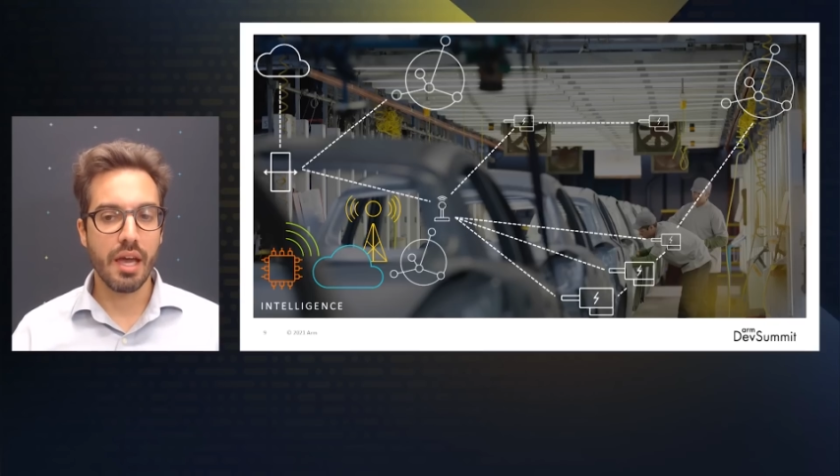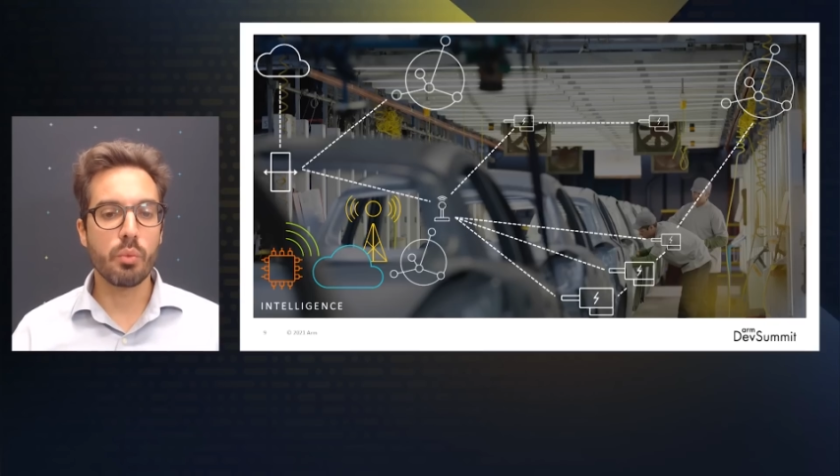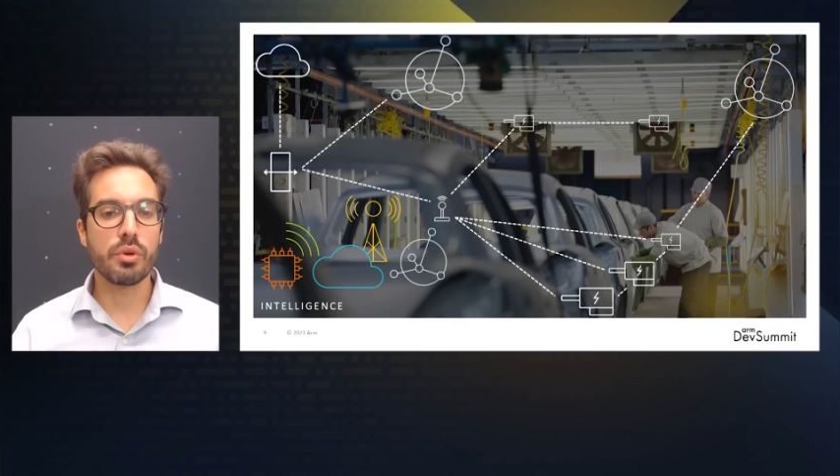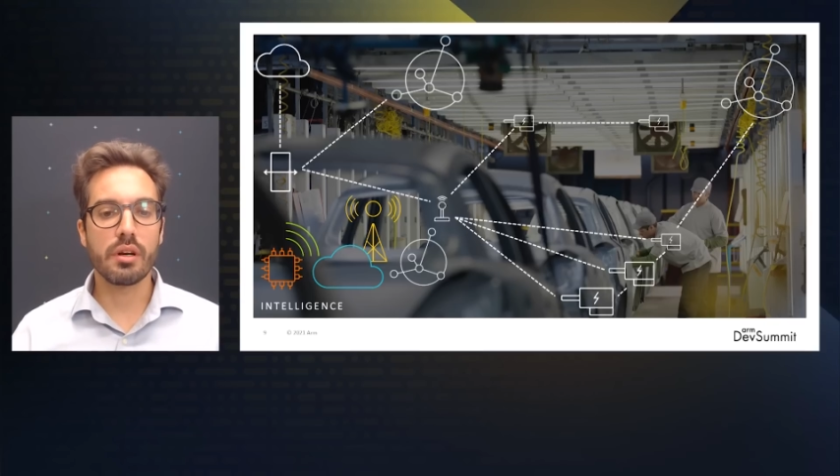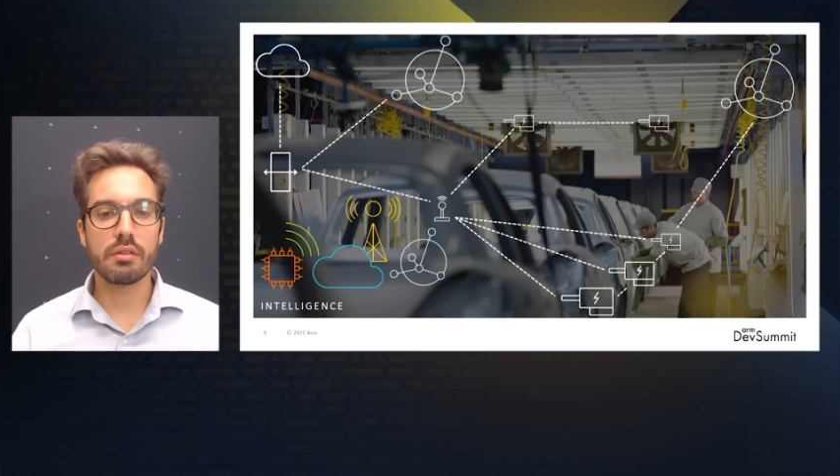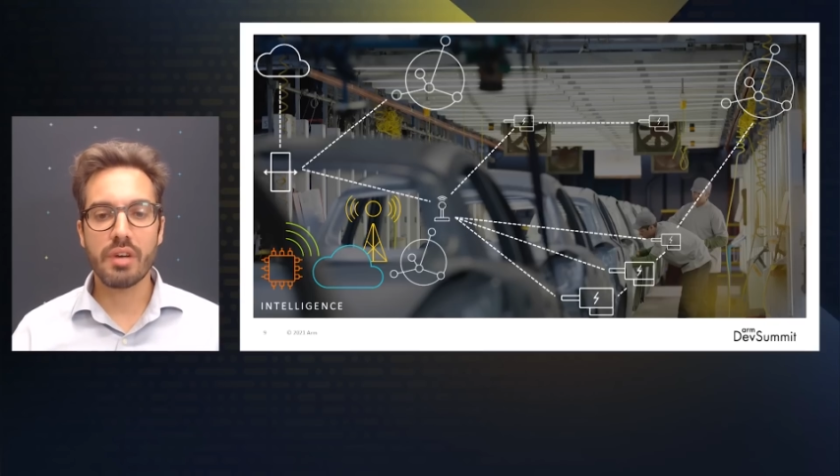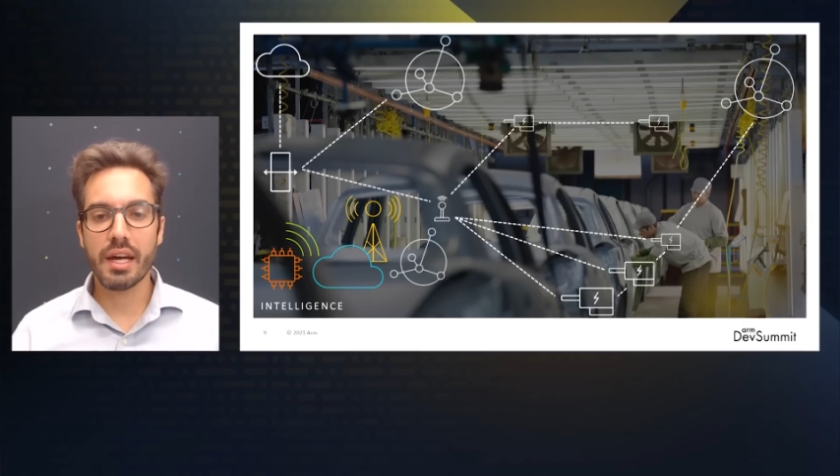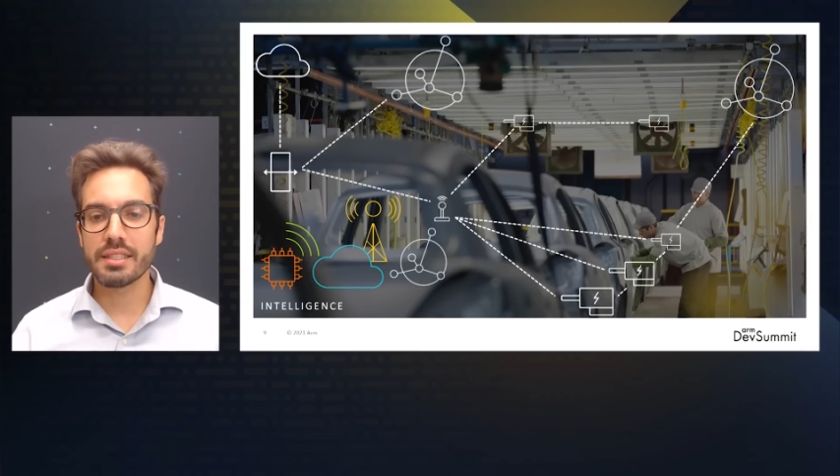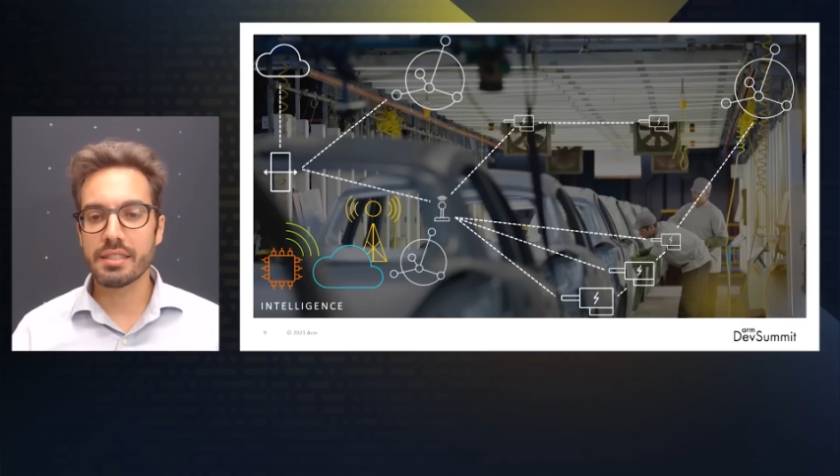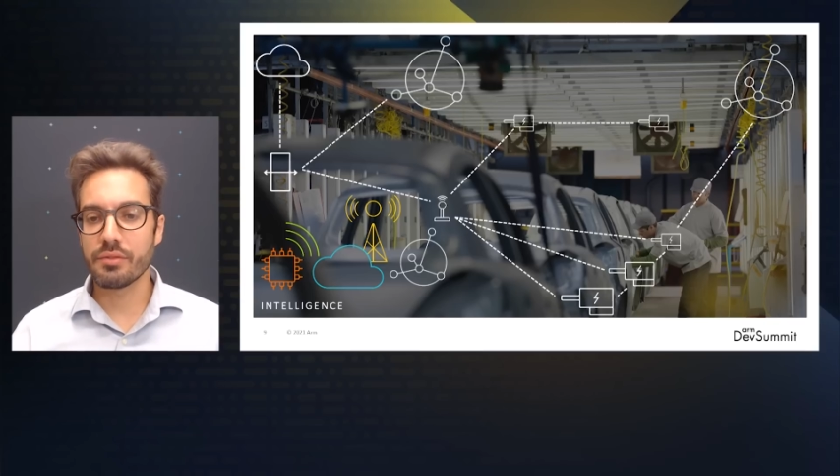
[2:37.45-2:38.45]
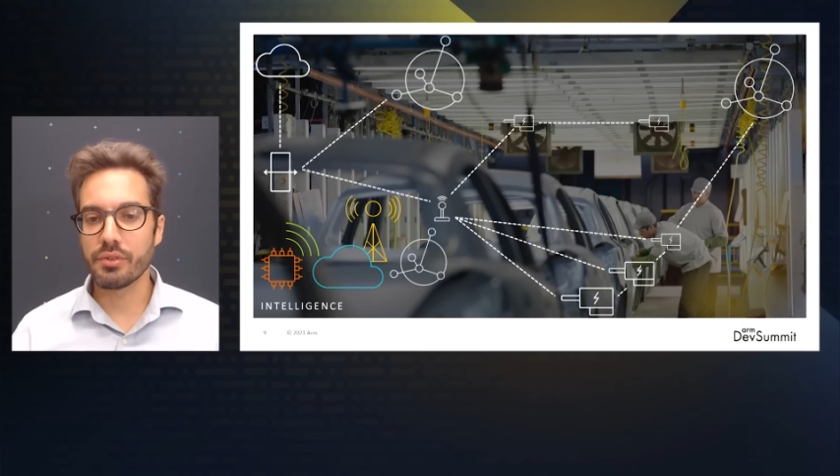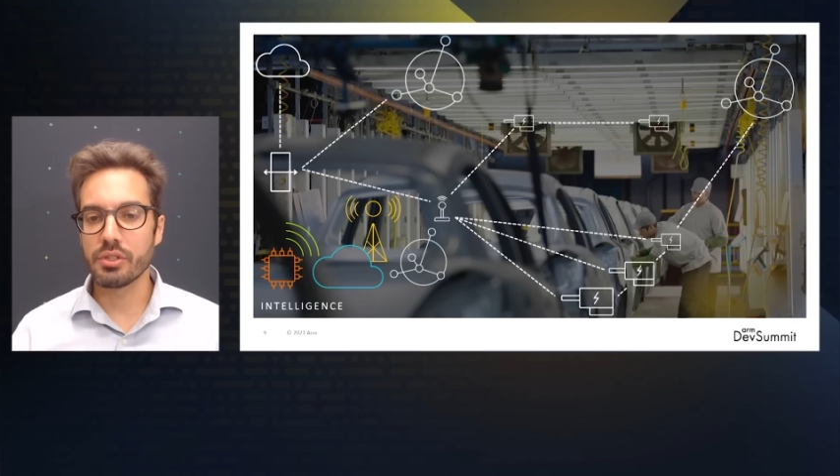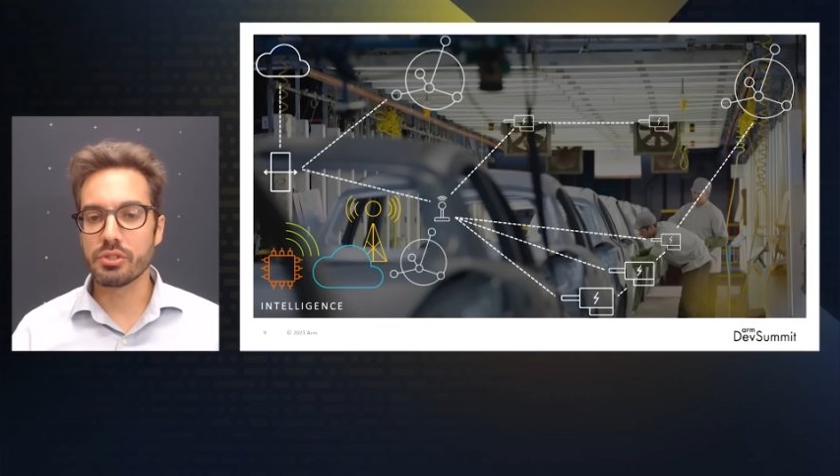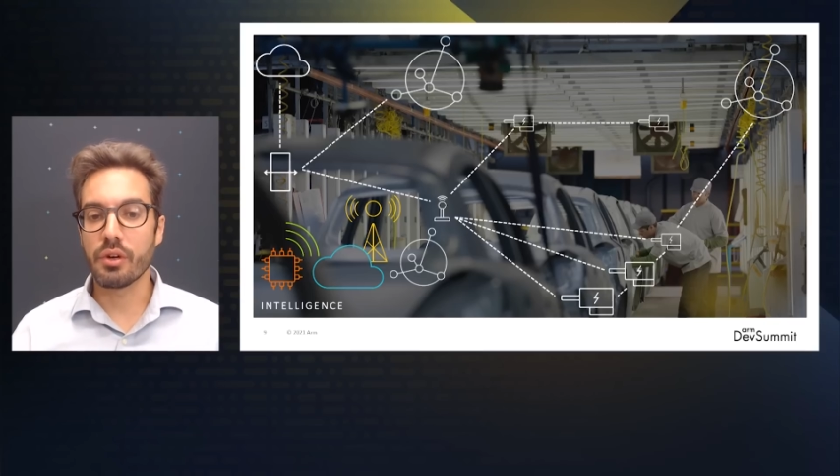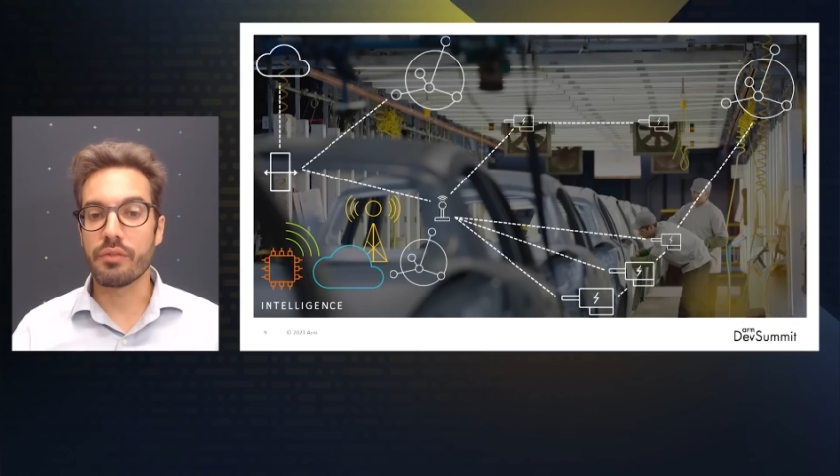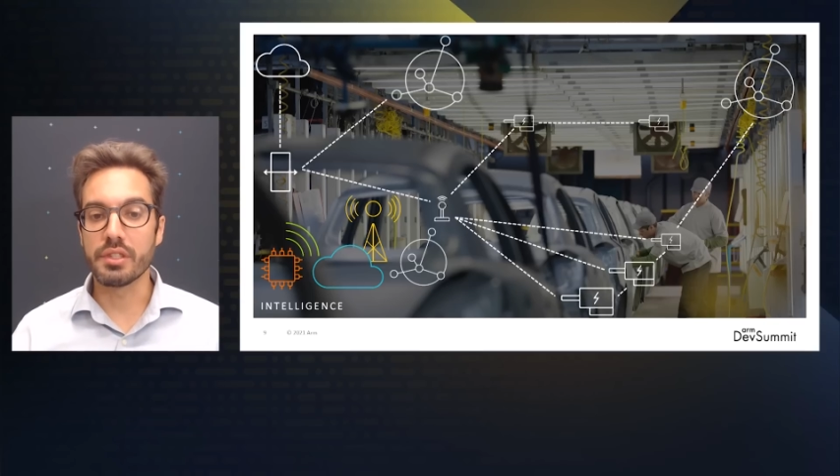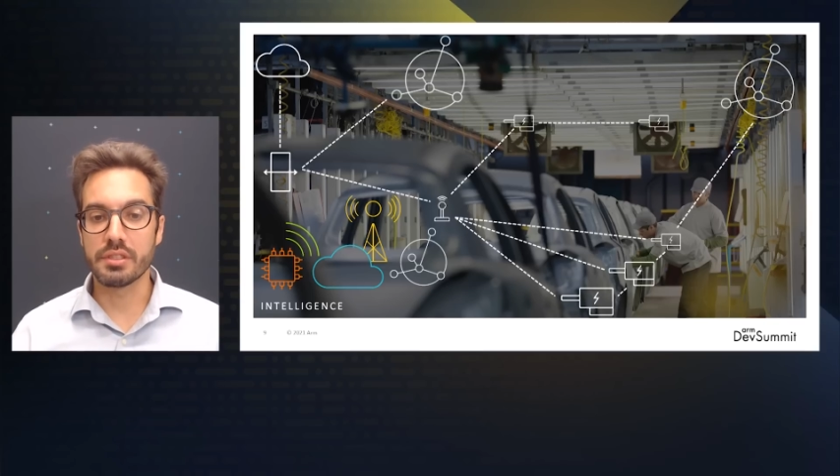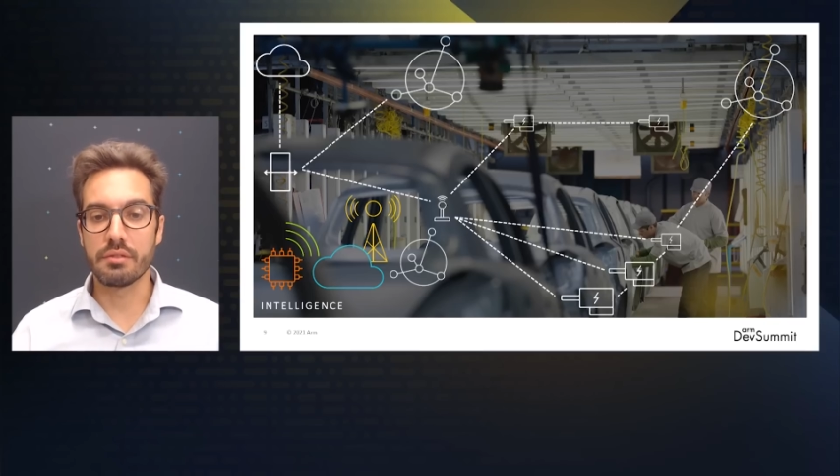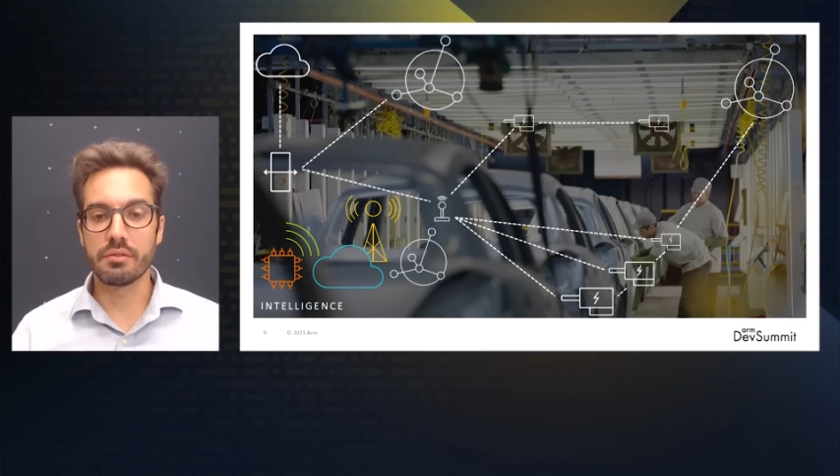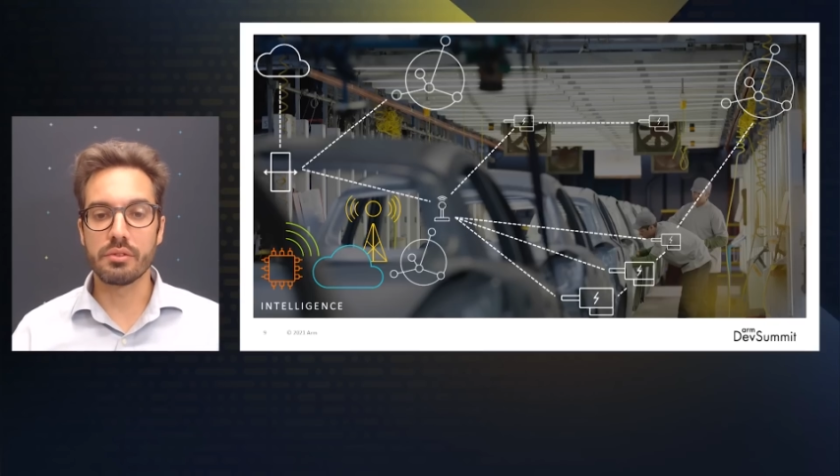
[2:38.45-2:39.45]
and we are right at the verge of
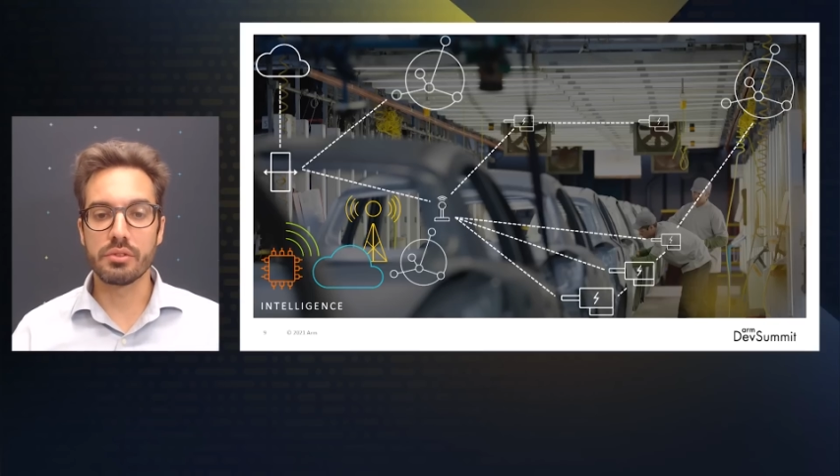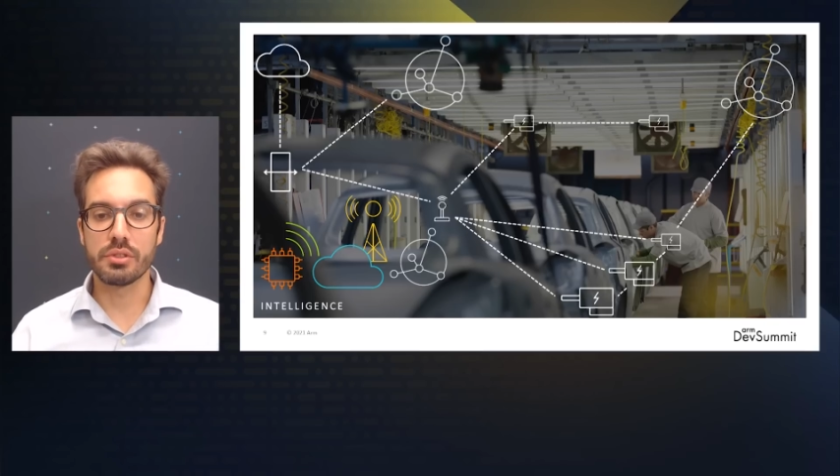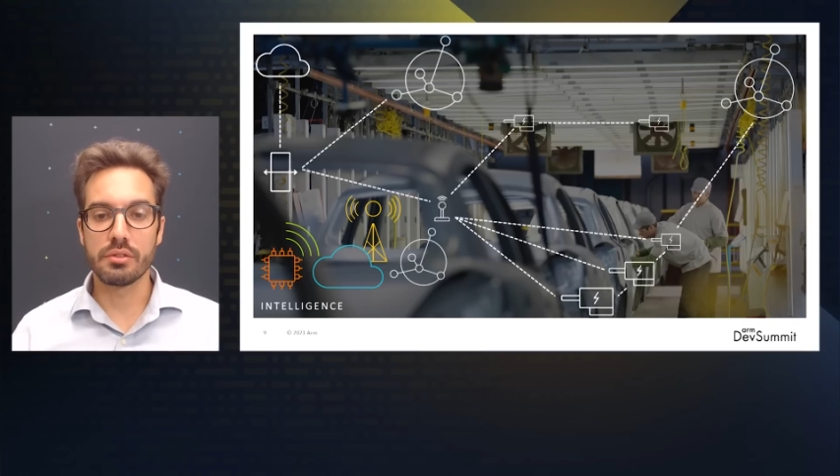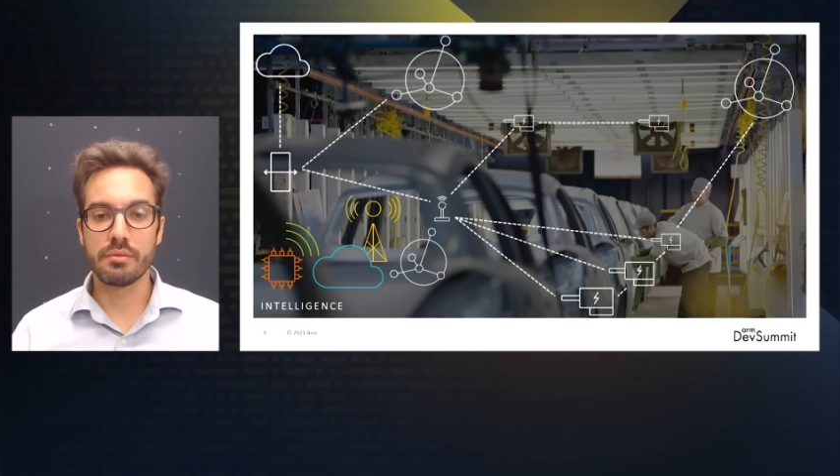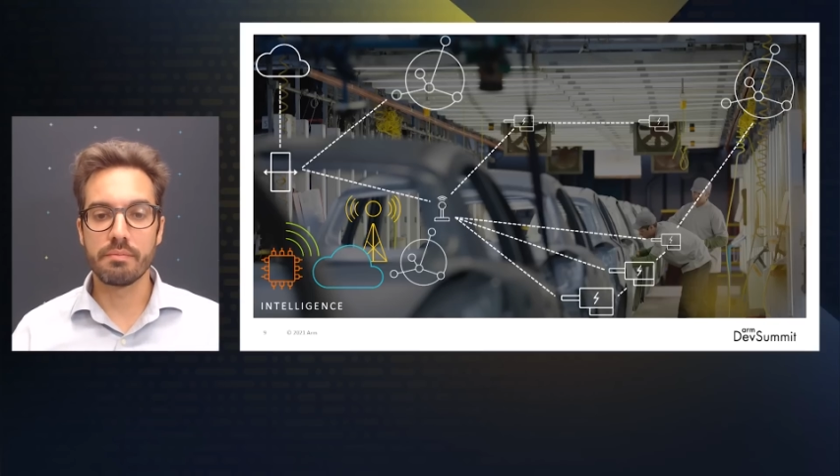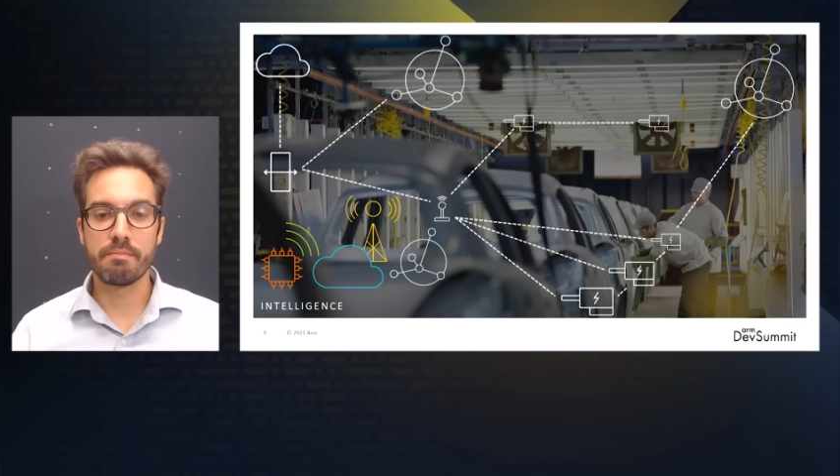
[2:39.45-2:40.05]
this revolution.